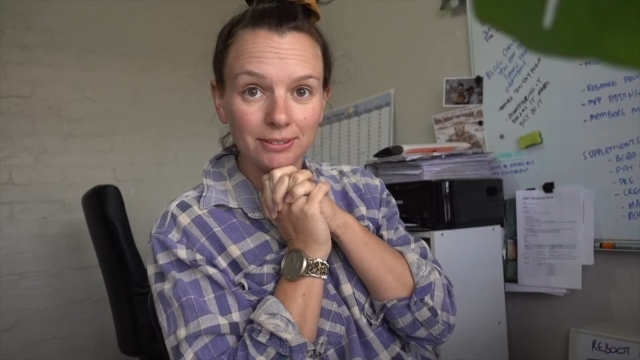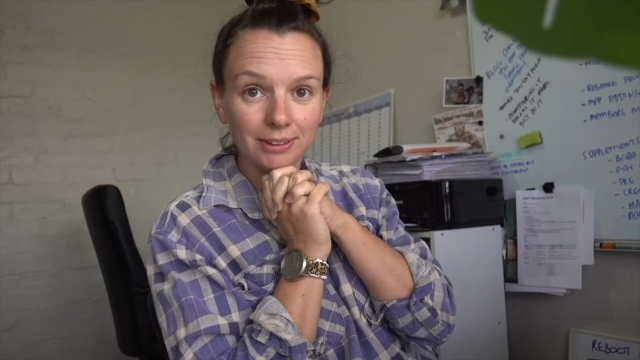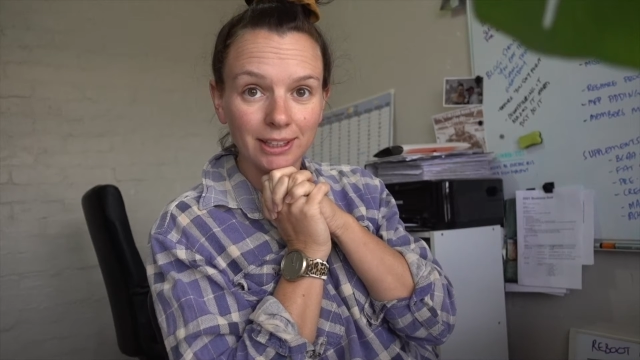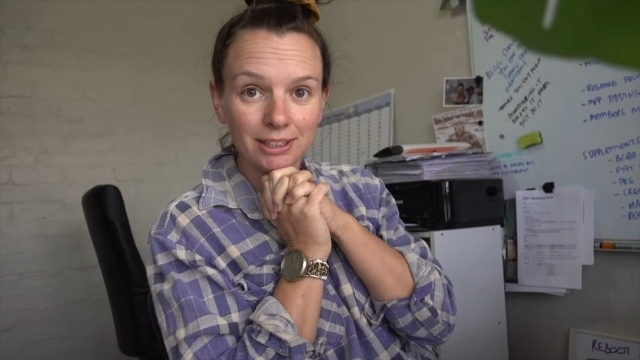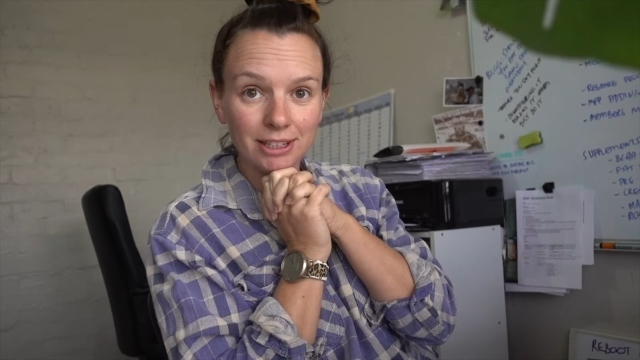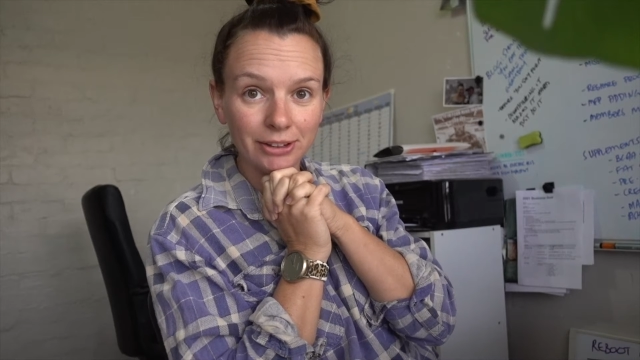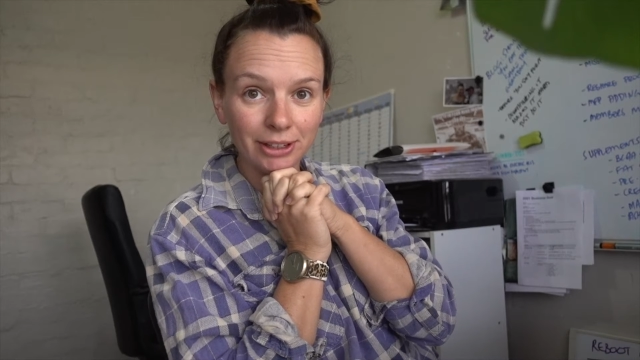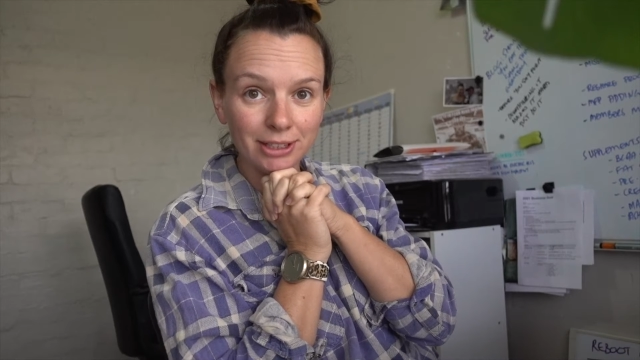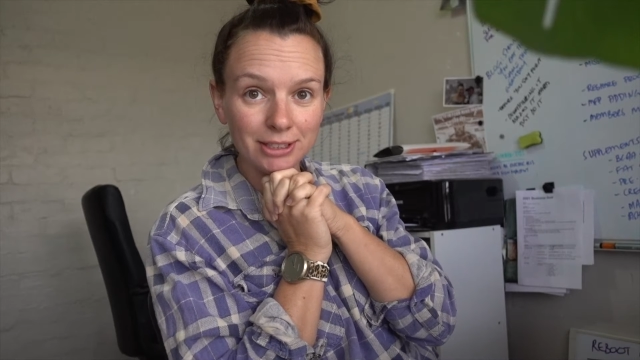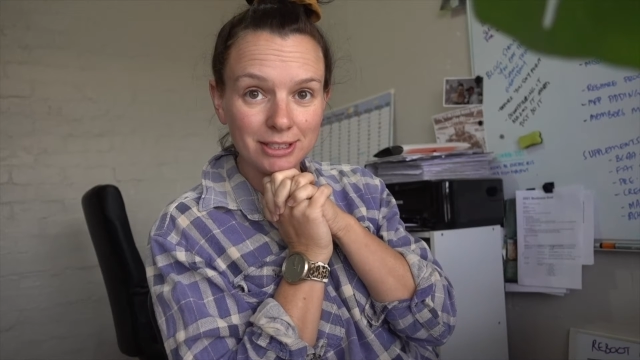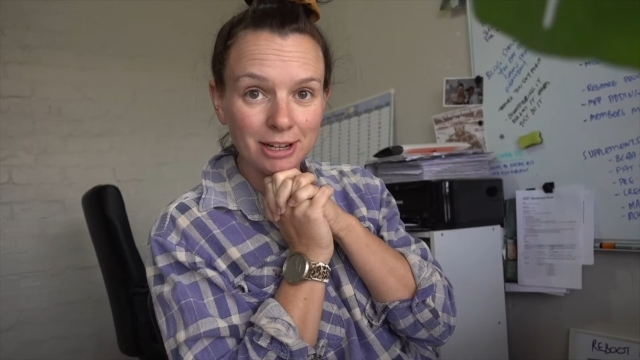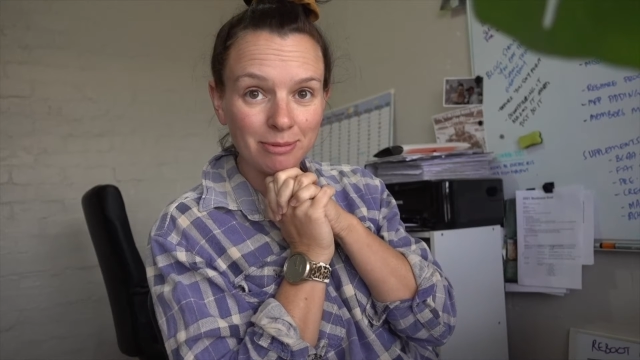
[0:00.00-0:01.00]
that's how I get to
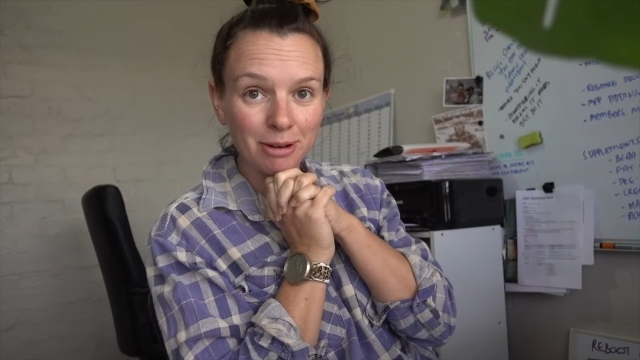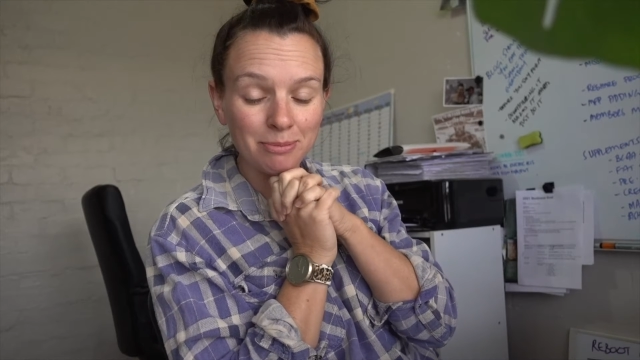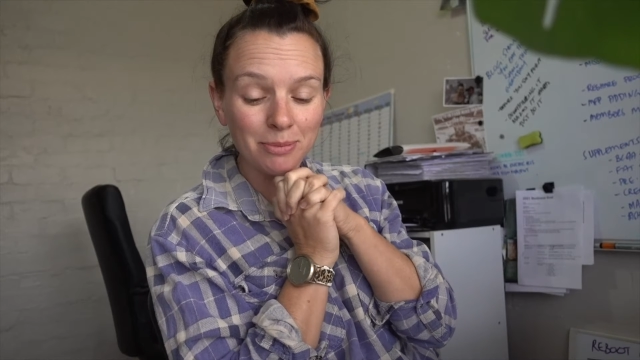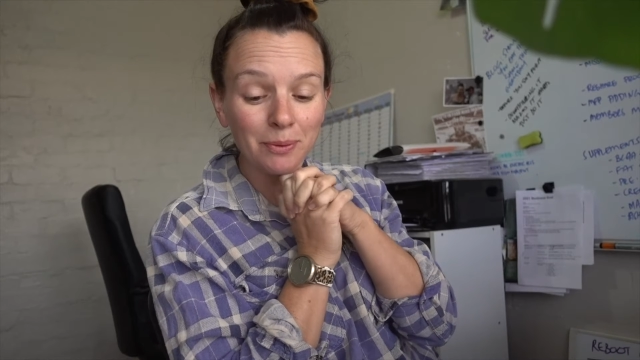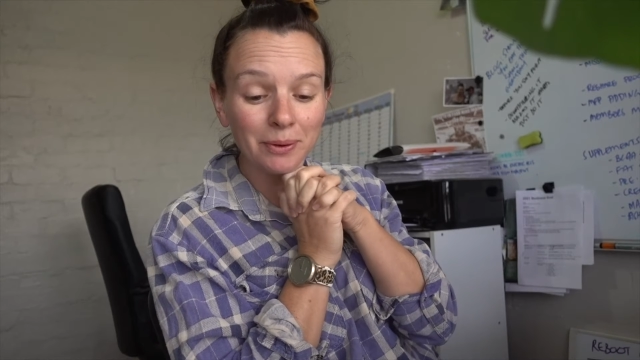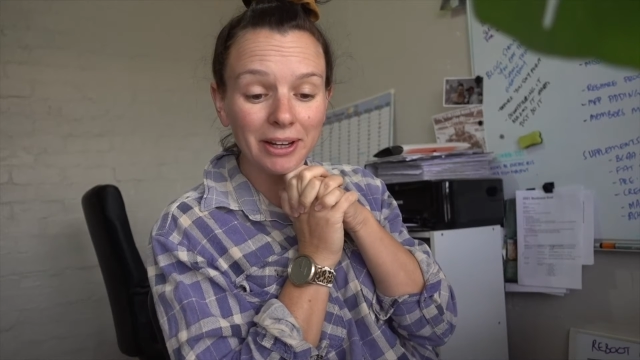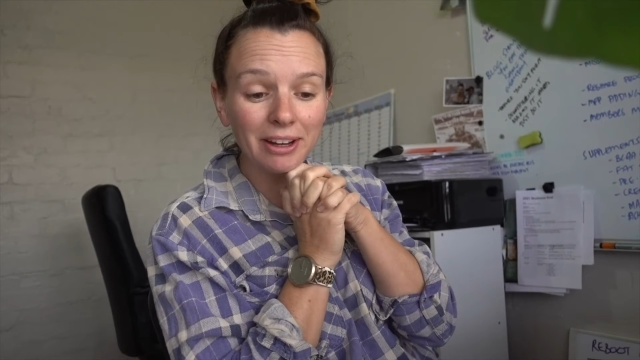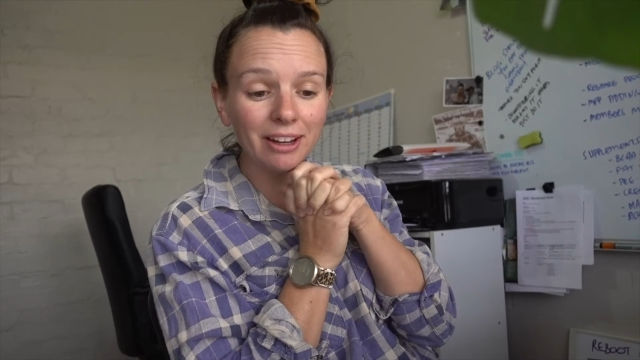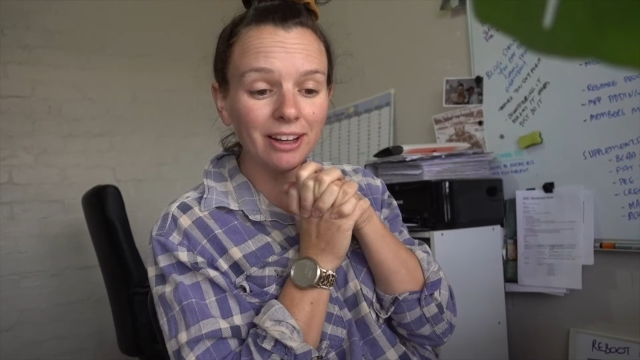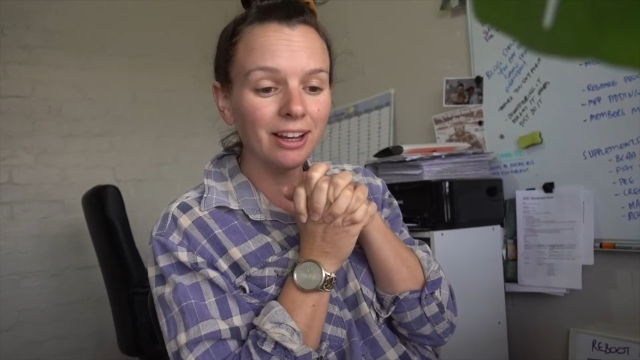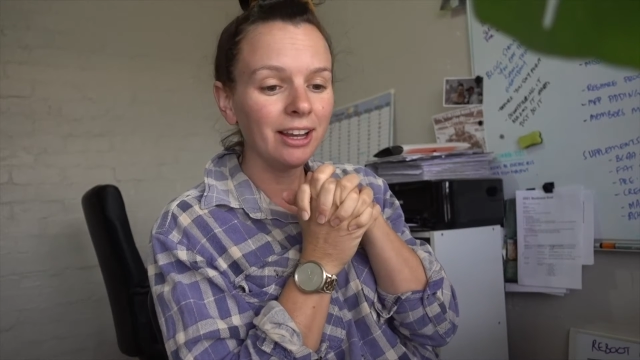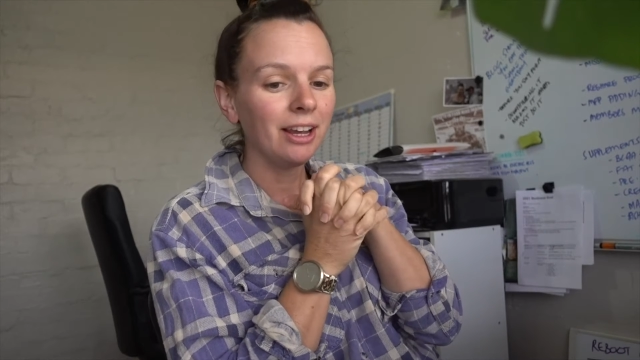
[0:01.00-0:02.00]
start my morning
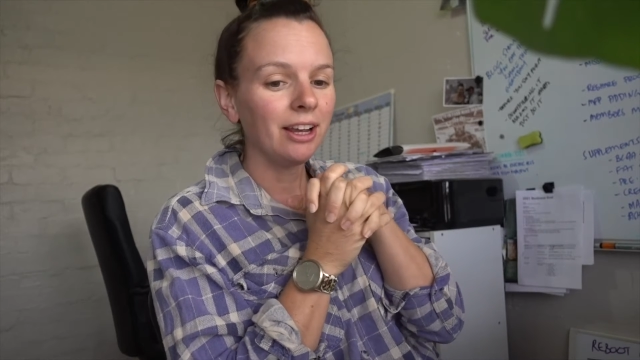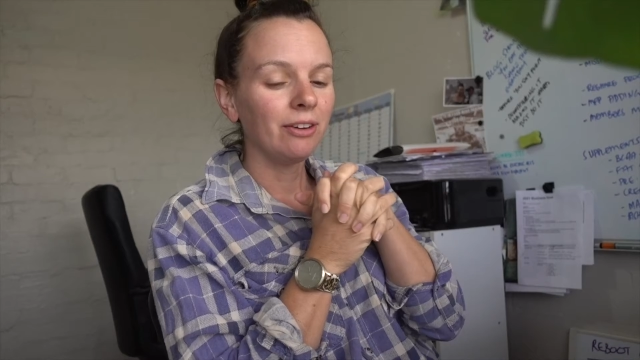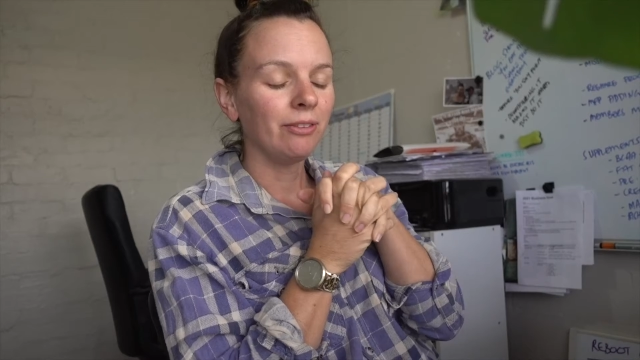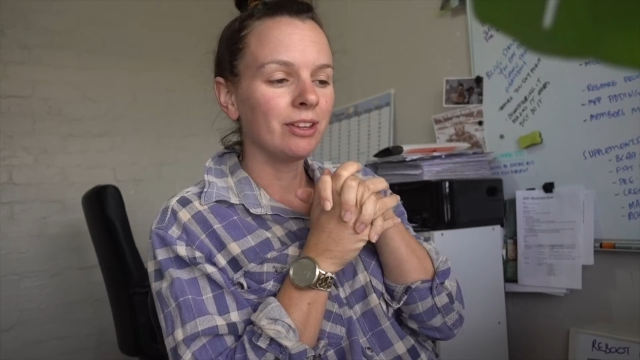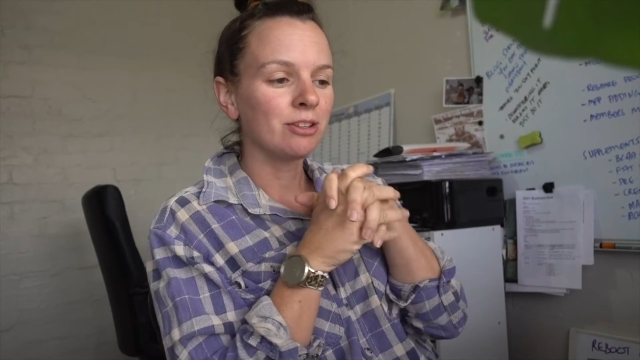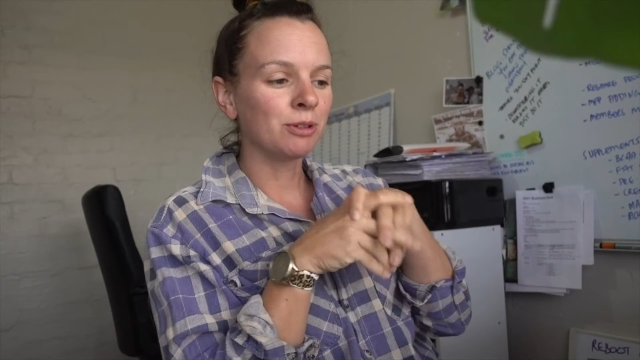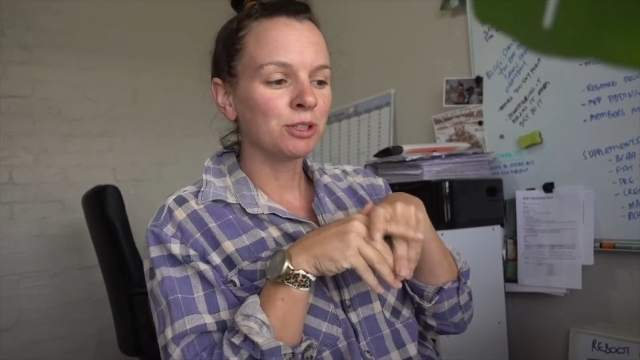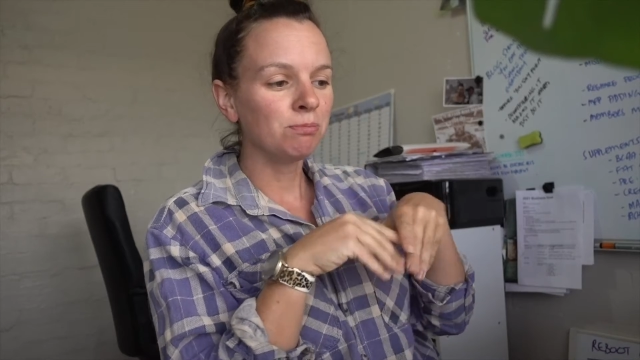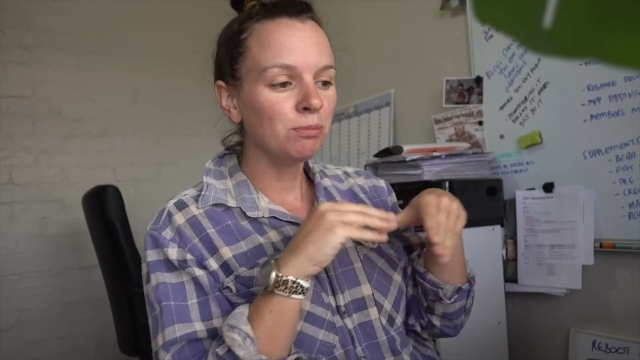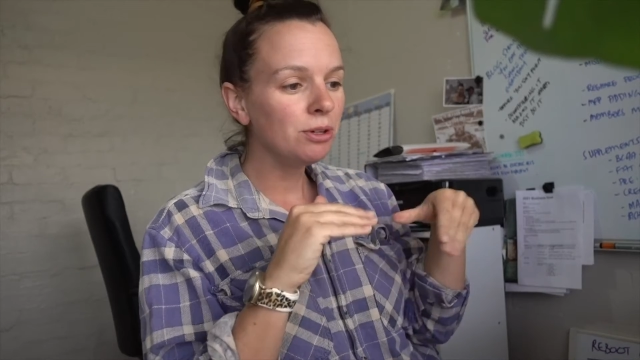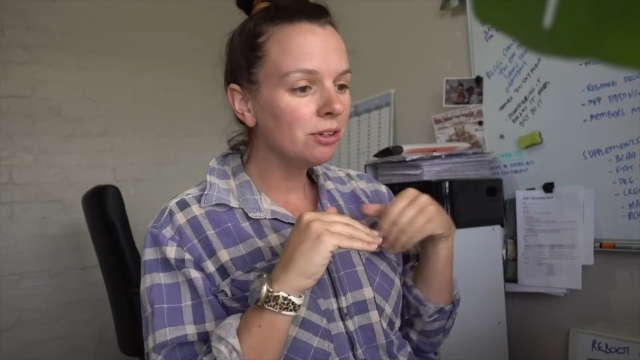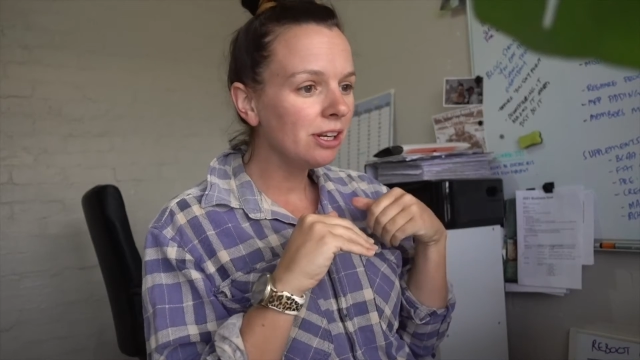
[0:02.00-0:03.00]
with so much
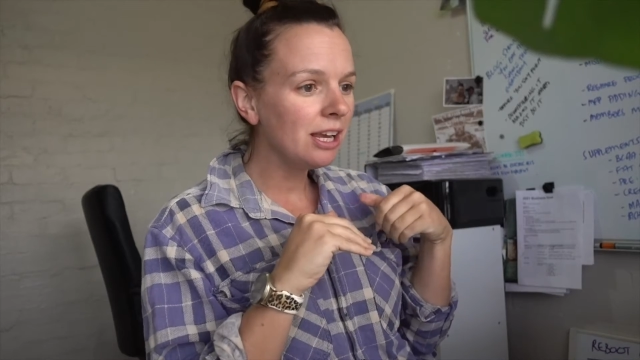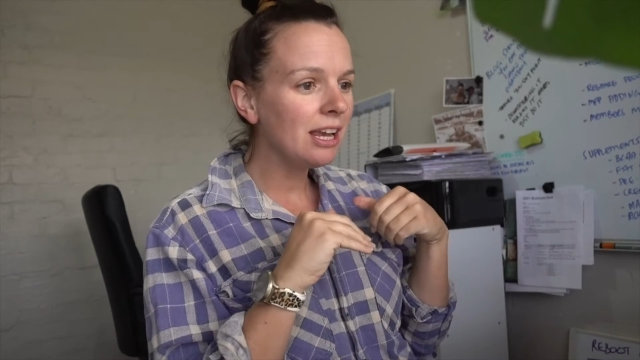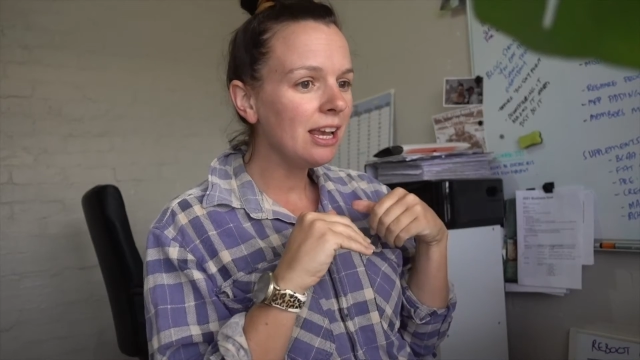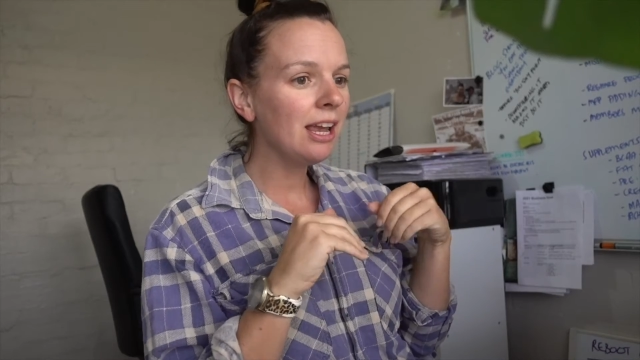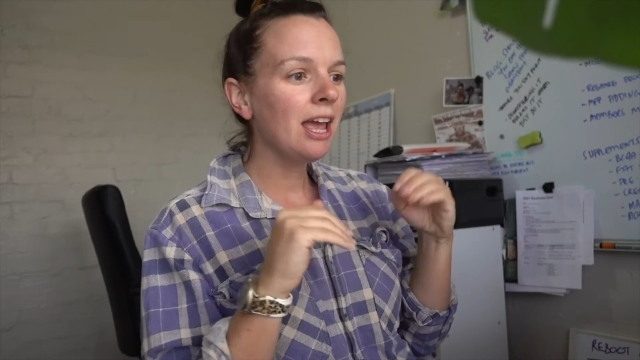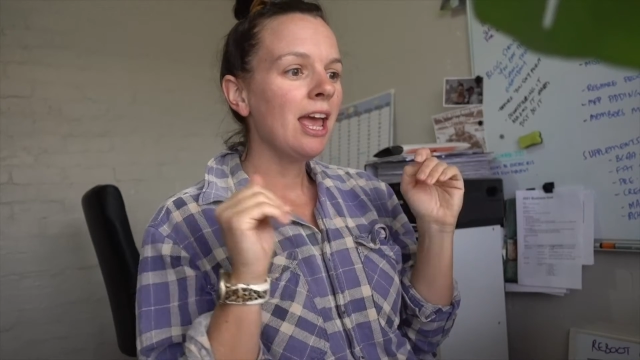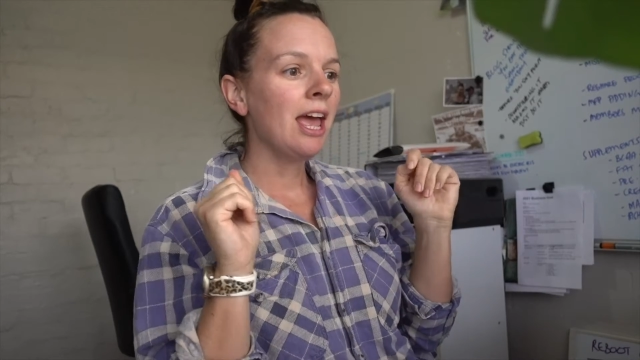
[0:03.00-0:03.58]
beauty.